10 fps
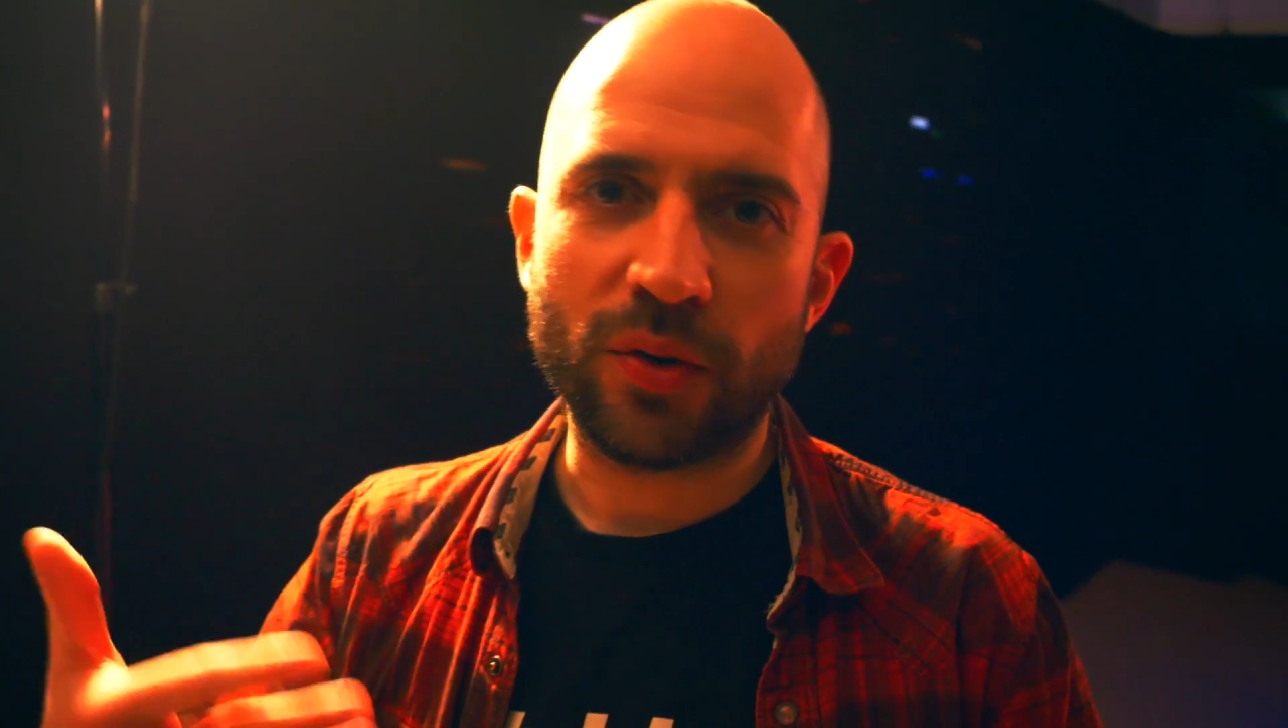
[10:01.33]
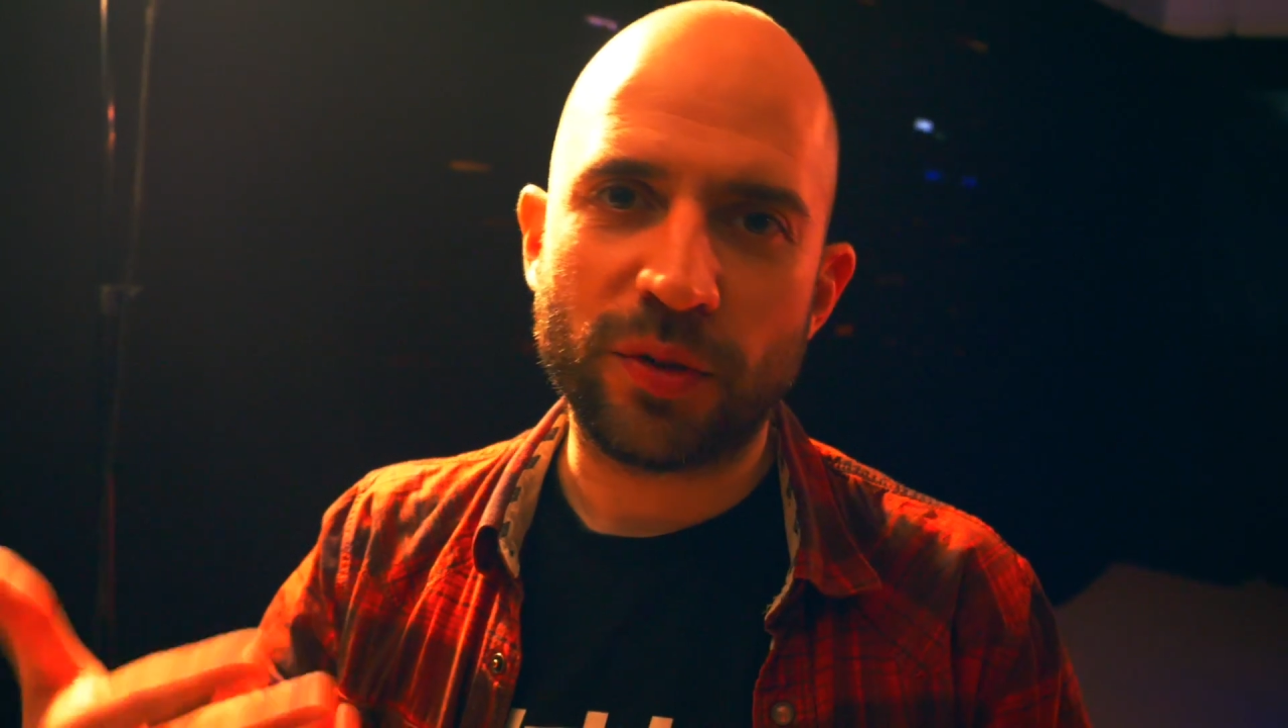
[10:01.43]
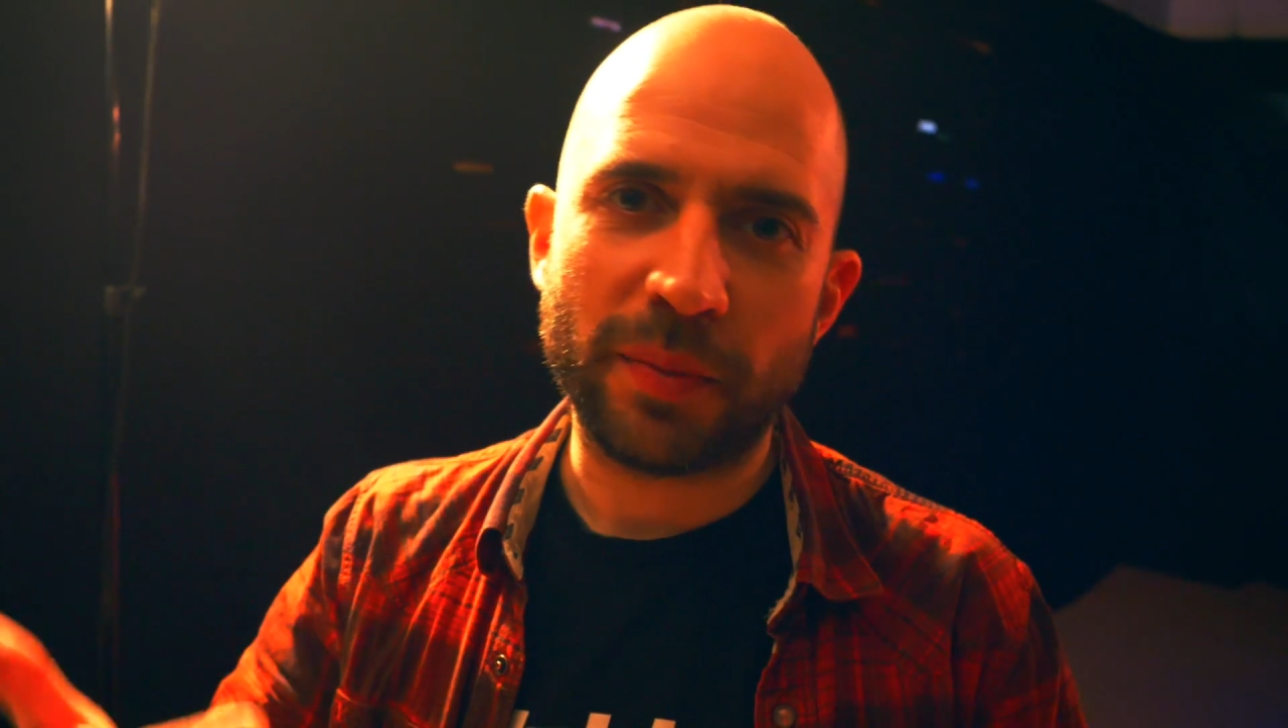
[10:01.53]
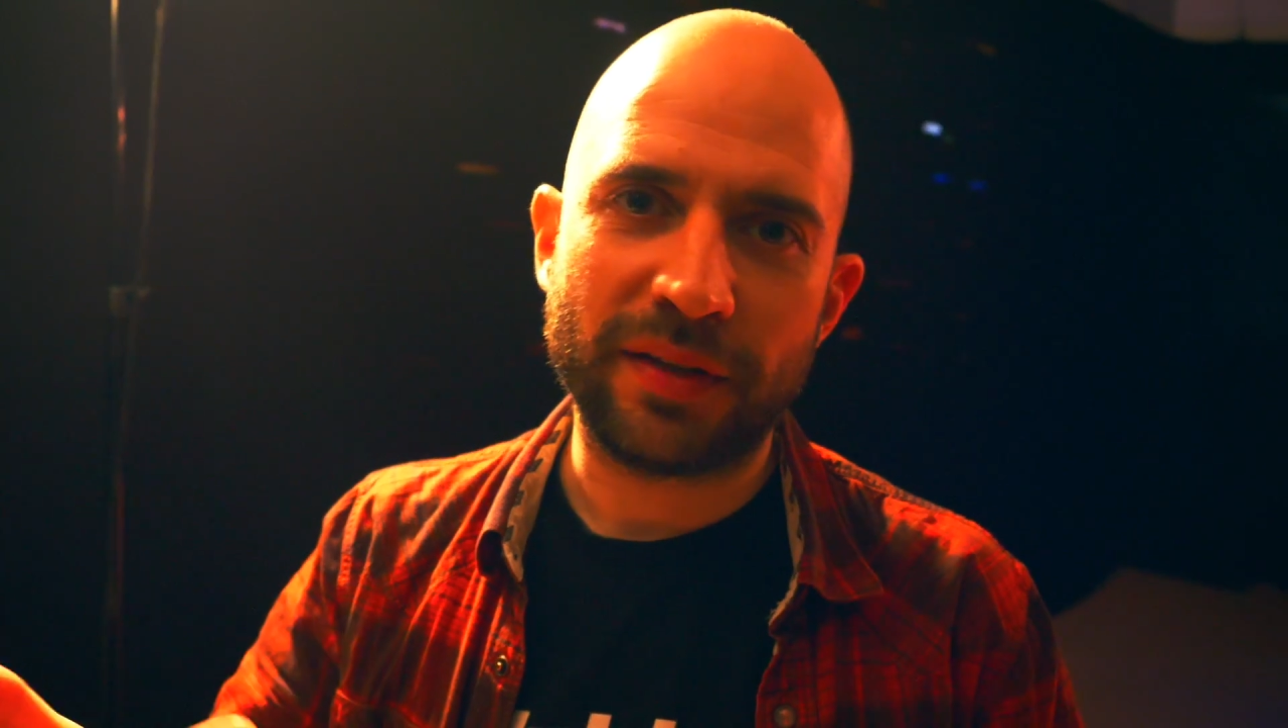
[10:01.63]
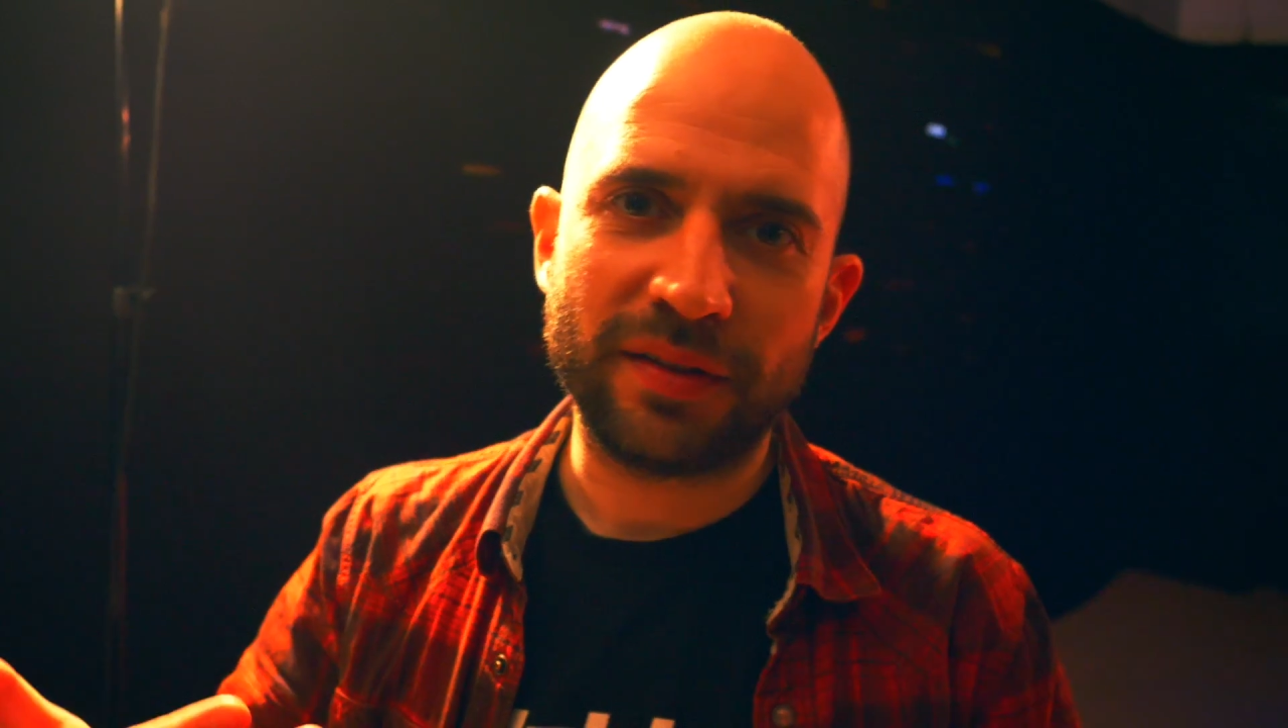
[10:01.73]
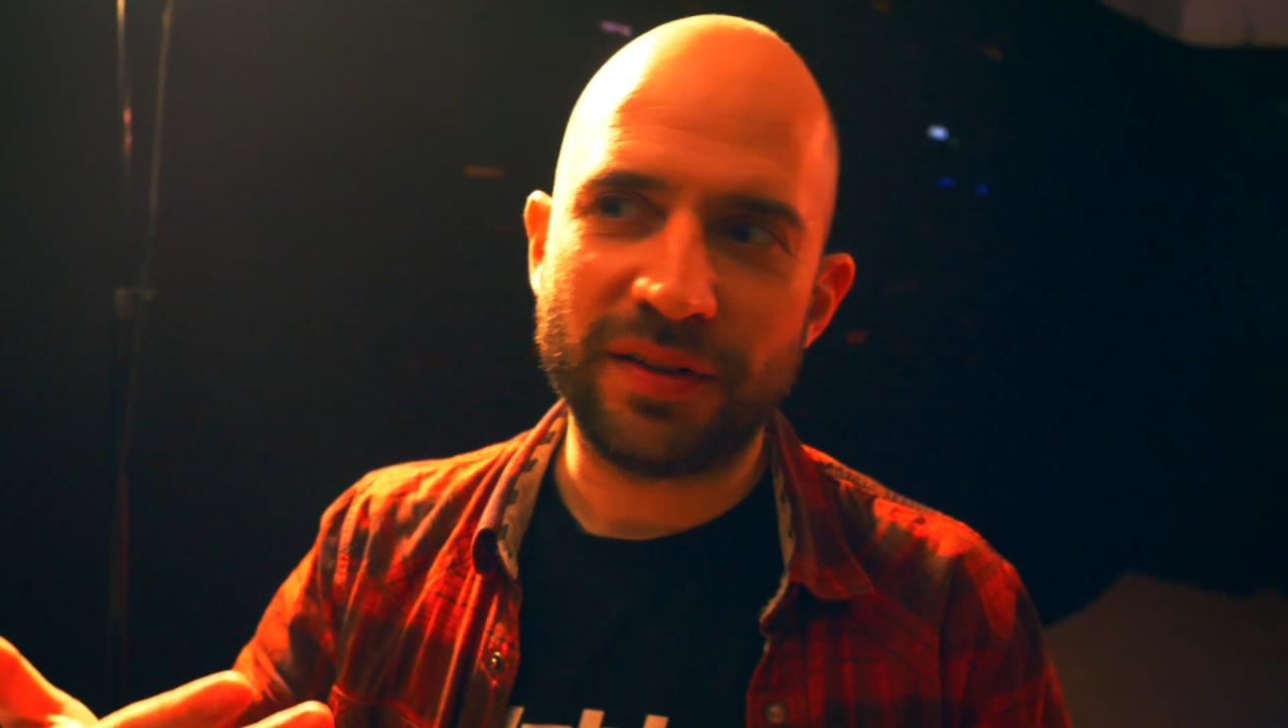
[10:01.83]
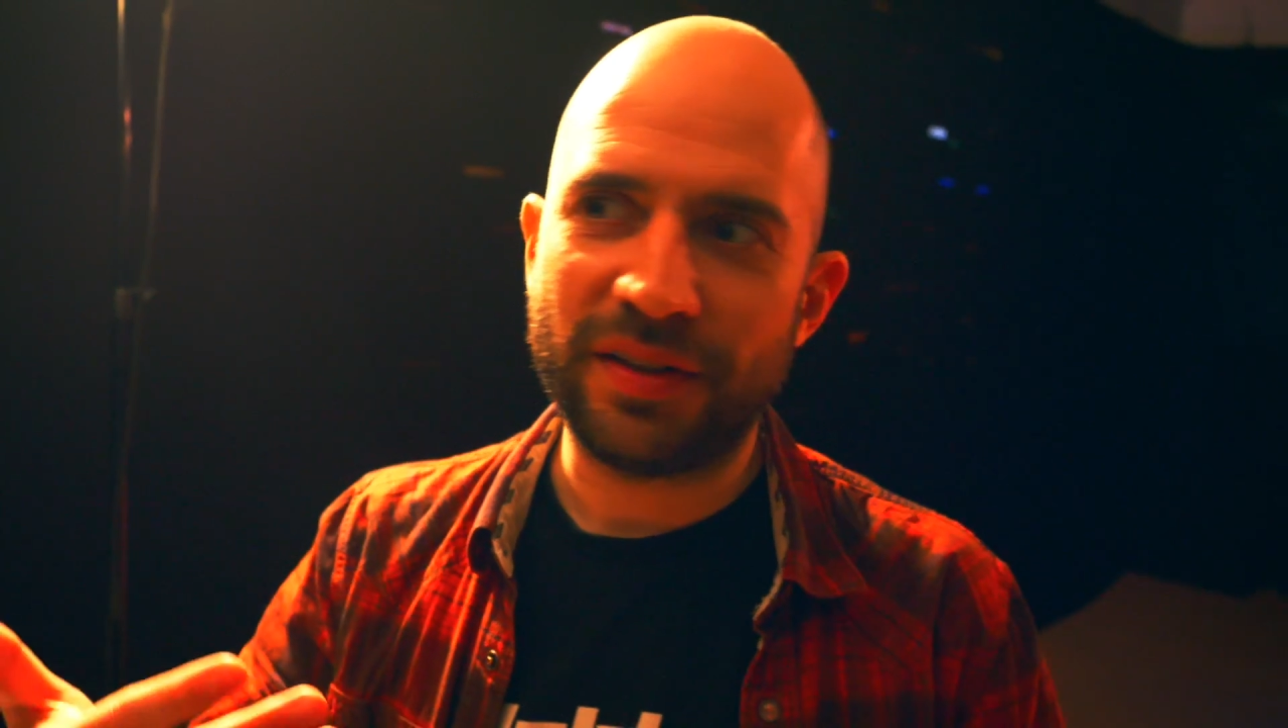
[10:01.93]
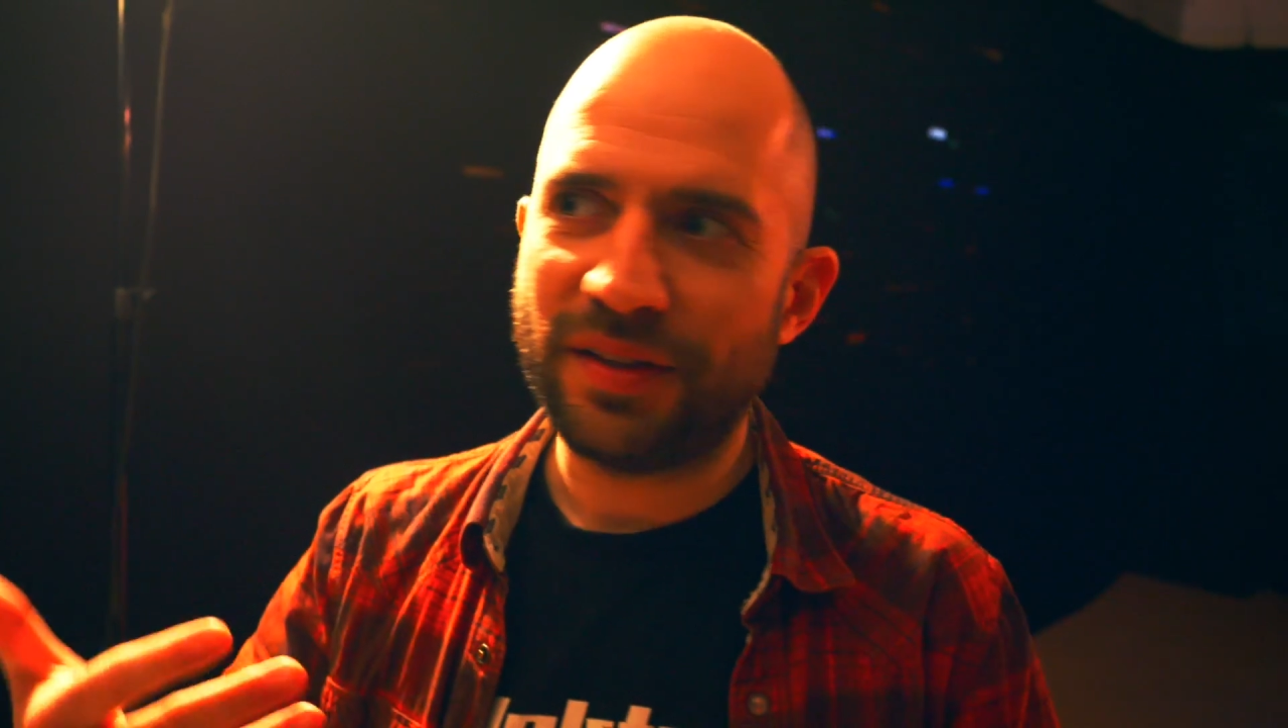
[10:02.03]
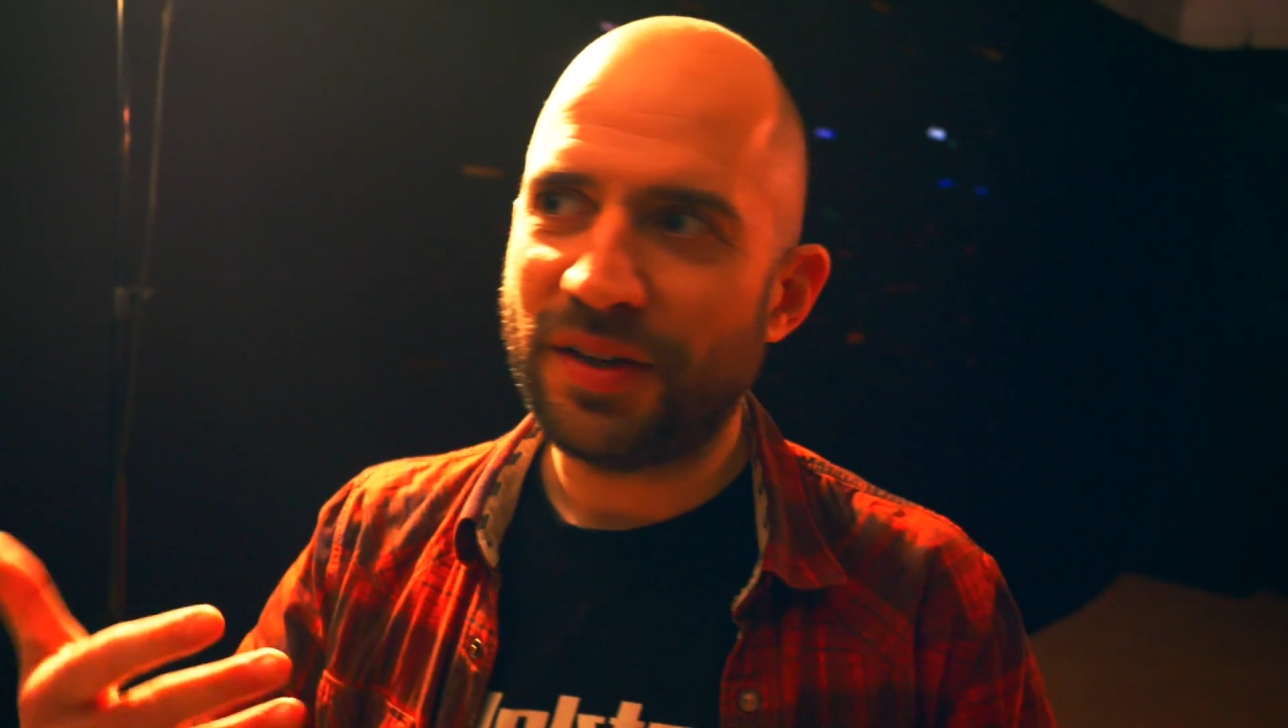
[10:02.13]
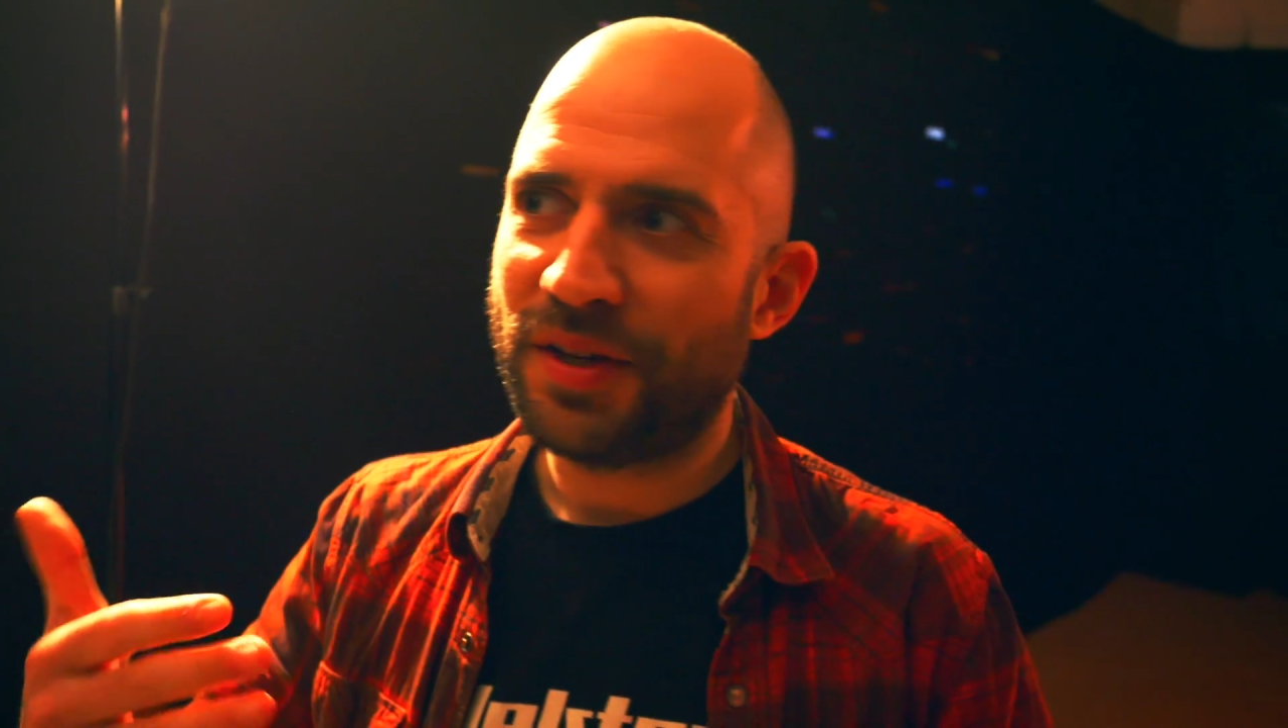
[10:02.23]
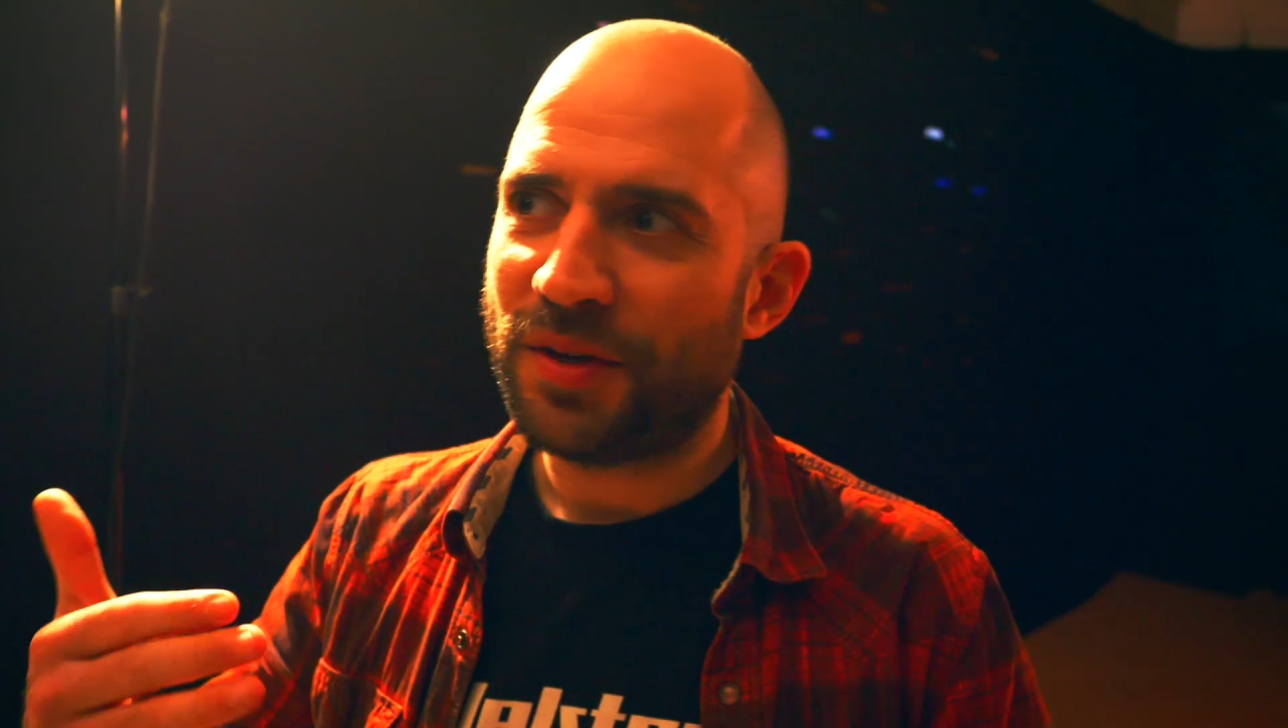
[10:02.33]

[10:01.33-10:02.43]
automatically